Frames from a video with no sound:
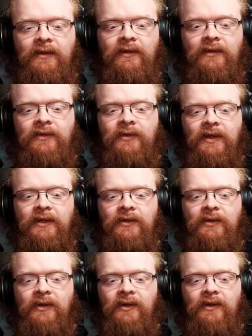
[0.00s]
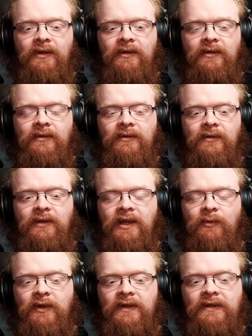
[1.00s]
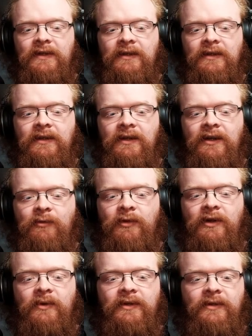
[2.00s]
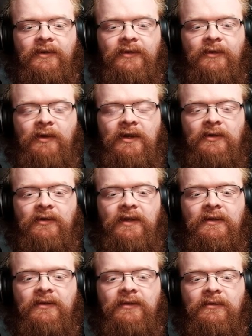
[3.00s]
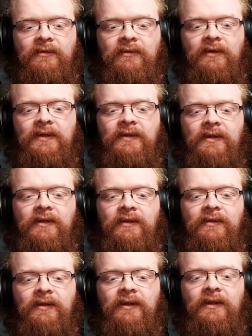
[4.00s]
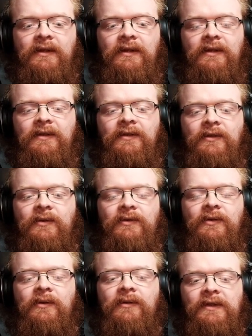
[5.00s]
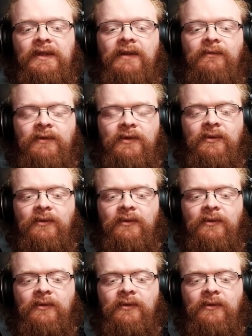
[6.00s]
So I could keep extending here, but I want to also make sure these stones are safe too.